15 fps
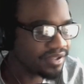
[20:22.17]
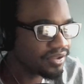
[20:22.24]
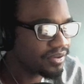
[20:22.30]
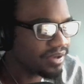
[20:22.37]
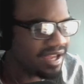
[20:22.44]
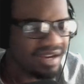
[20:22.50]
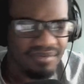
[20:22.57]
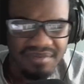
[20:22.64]
to
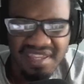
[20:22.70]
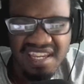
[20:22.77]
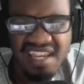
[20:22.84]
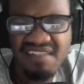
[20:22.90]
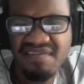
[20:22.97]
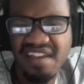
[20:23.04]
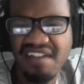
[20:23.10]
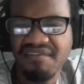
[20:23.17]
I don't think
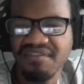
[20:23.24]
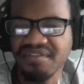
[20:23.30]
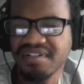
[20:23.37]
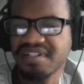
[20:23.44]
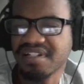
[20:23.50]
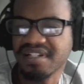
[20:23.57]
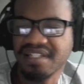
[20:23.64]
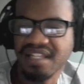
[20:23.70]
I've ever
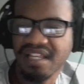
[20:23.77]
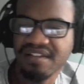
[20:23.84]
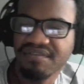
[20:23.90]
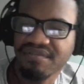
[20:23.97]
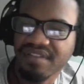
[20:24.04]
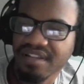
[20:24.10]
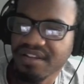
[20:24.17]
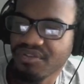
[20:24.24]

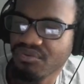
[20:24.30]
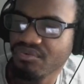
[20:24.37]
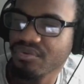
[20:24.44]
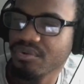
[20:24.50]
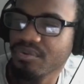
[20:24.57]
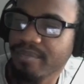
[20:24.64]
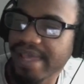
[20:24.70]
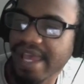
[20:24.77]
successfully threw
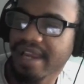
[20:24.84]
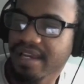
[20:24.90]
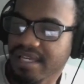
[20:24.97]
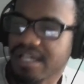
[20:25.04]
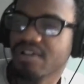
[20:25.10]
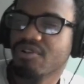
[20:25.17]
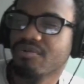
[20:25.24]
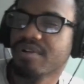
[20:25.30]
back a
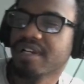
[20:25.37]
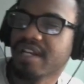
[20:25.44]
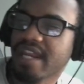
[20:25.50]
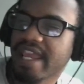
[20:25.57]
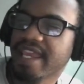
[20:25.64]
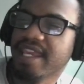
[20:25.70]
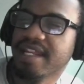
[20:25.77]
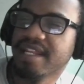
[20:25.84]

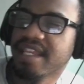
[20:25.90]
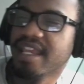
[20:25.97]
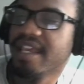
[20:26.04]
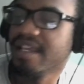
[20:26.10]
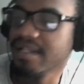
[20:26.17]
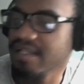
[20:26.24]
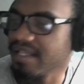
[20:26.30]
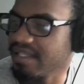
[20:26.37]
grenade yet
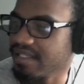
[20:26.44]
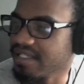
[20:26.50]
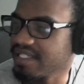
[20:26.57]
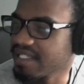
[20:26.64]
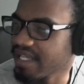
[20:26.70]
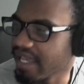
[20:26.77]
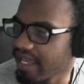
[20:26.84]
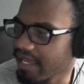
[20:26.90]
in this
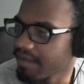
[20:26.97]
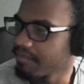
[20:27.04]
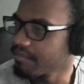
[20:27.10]
game.